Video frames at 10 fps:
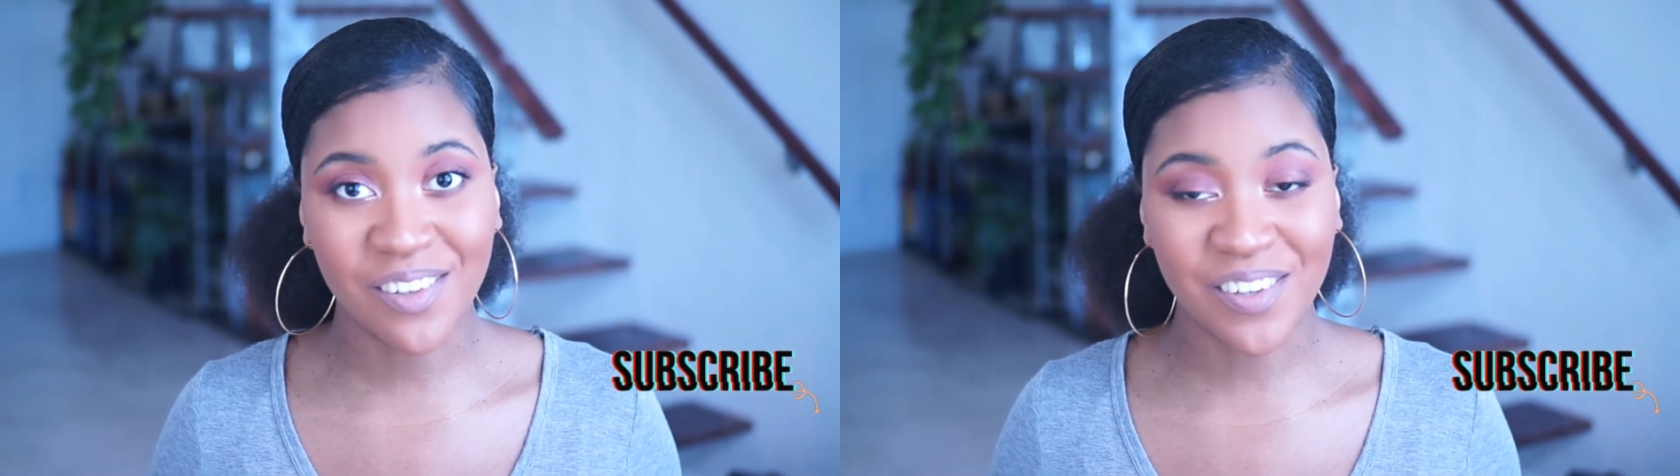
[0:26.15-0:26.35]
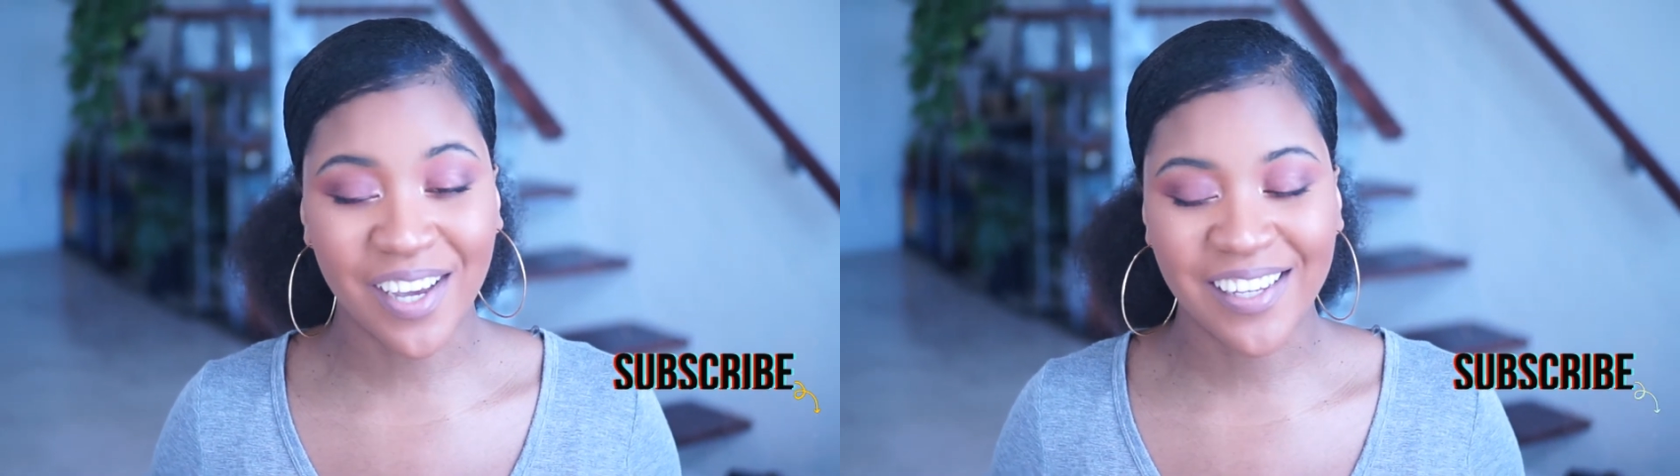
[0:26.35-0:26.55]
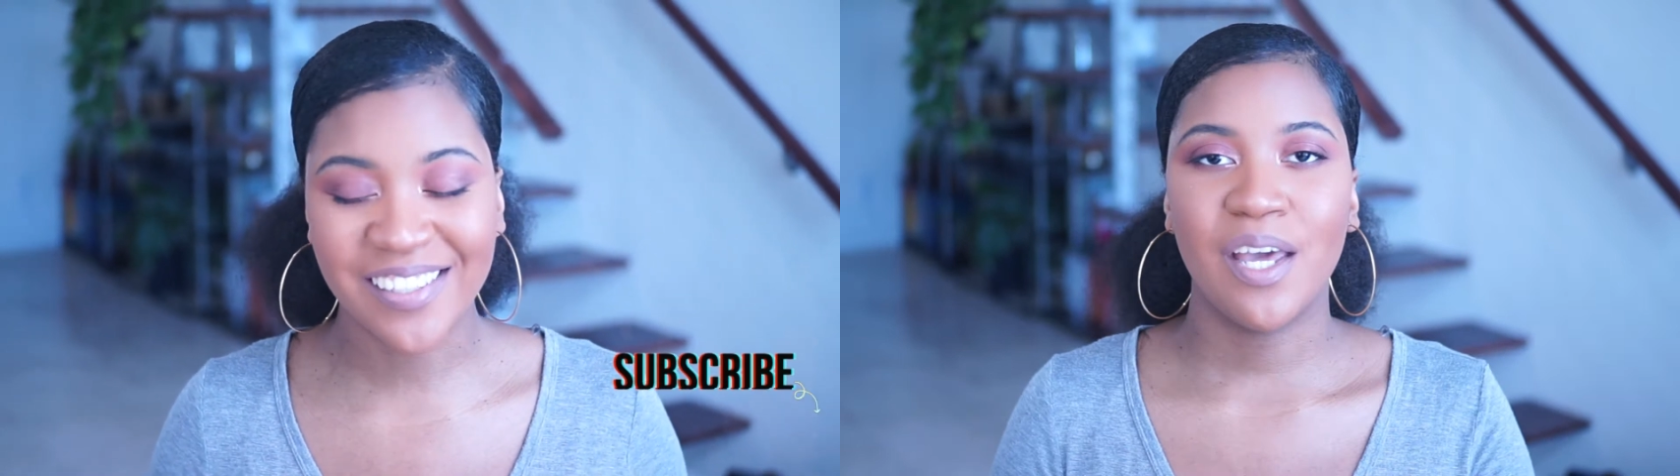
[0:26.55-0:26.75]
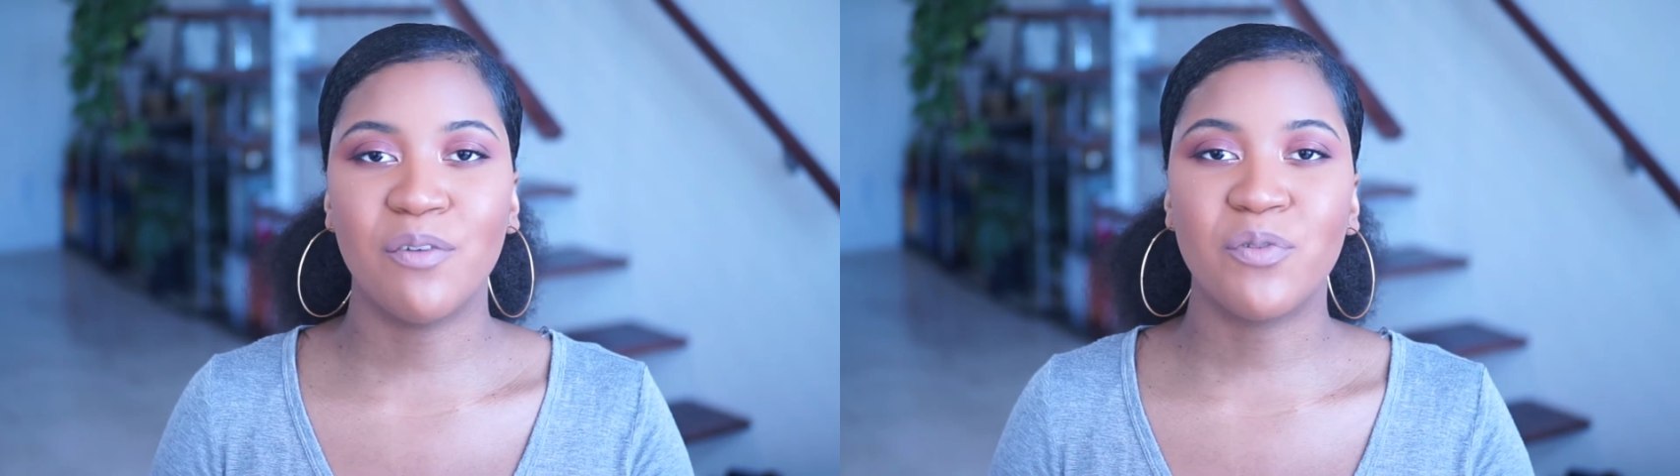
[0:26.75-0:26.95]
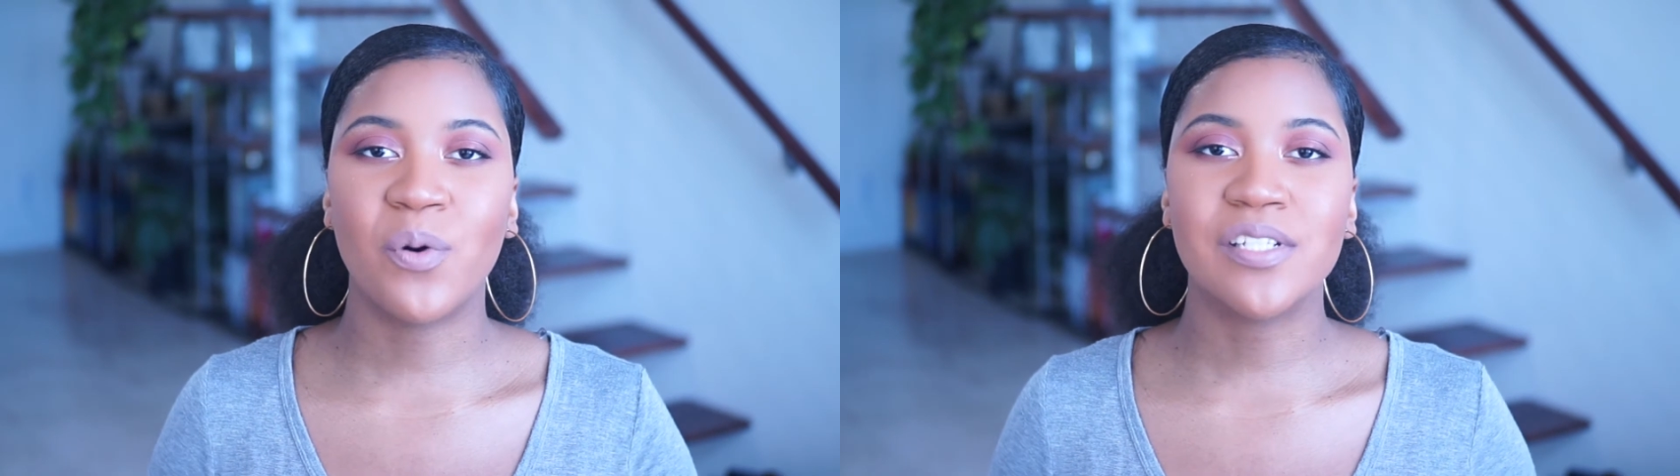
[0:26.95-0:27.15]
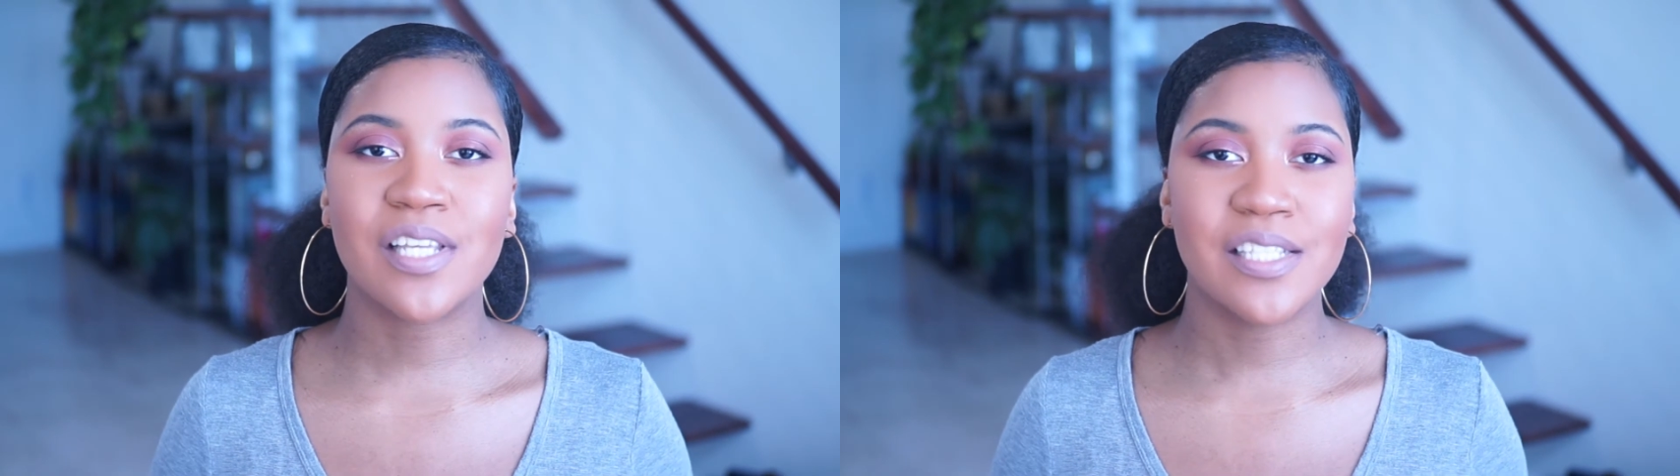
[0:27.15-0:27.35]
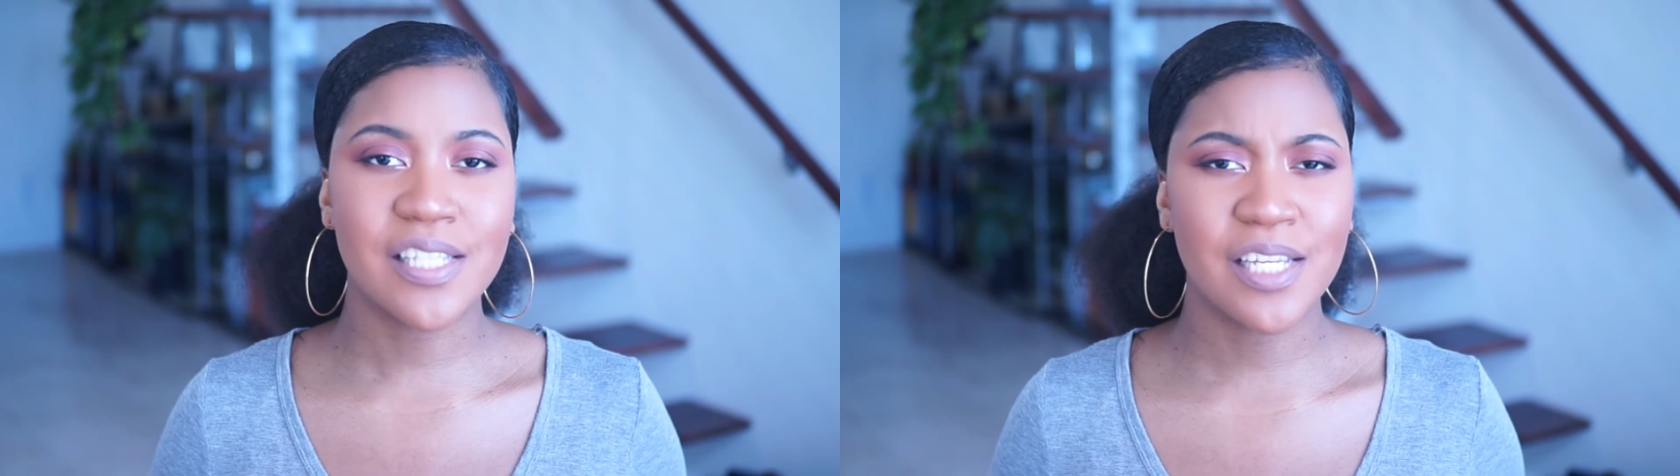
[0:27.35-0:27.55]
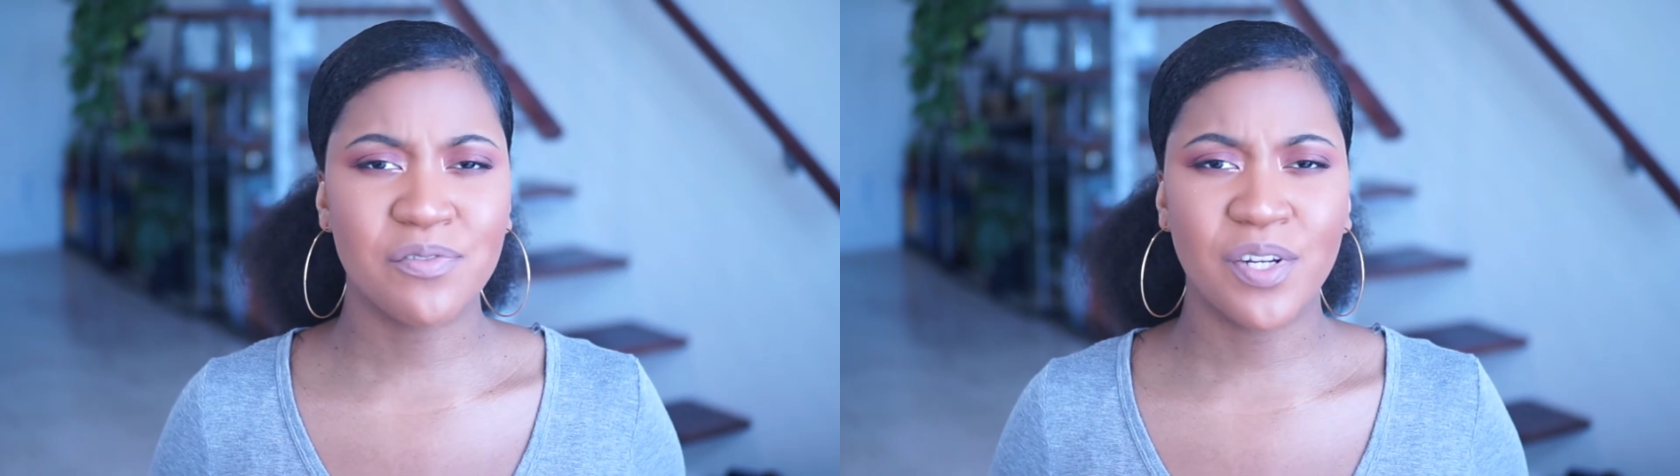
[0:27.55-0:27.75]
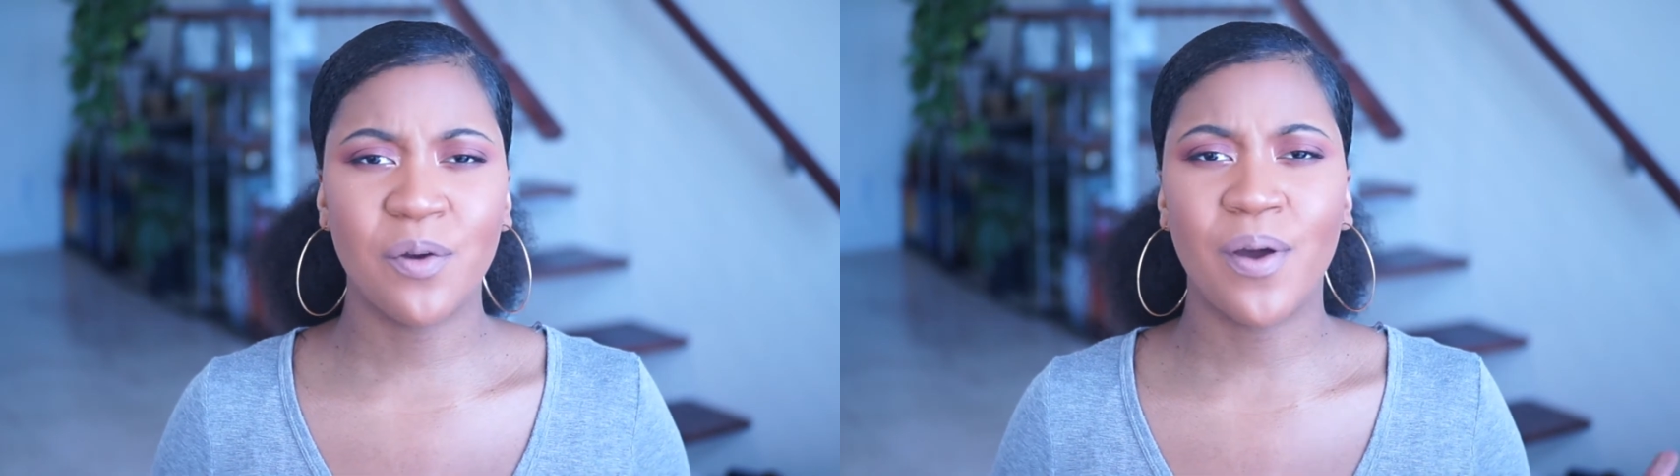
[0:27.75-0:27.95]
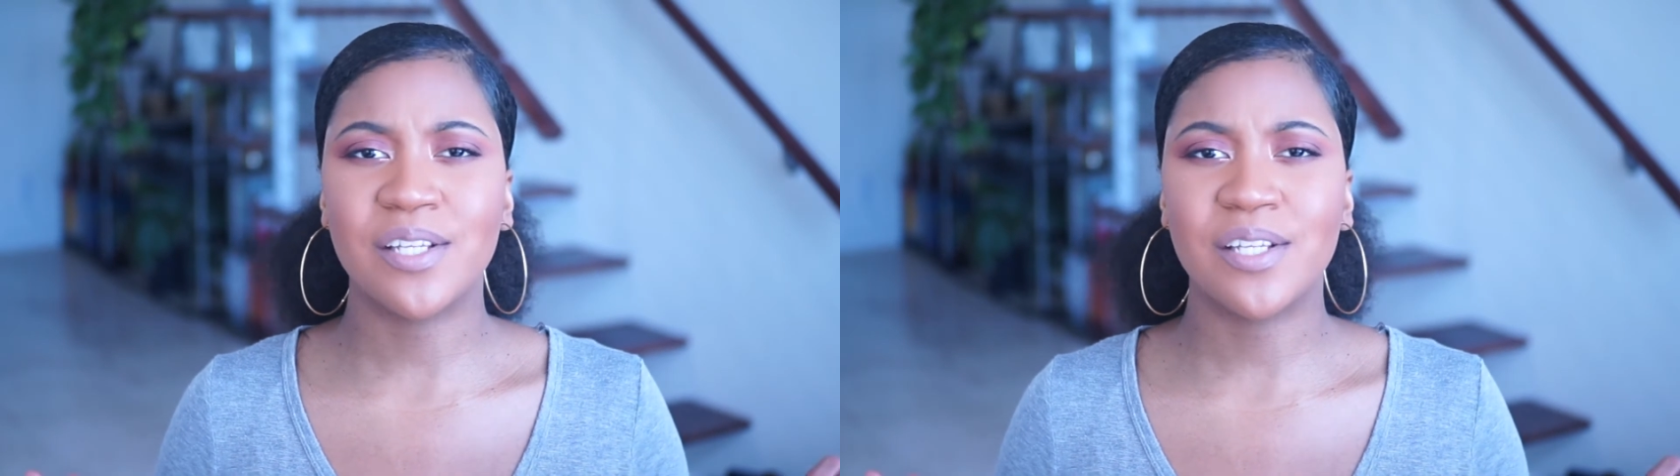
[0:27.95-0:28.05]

okay? And of course, in today's video,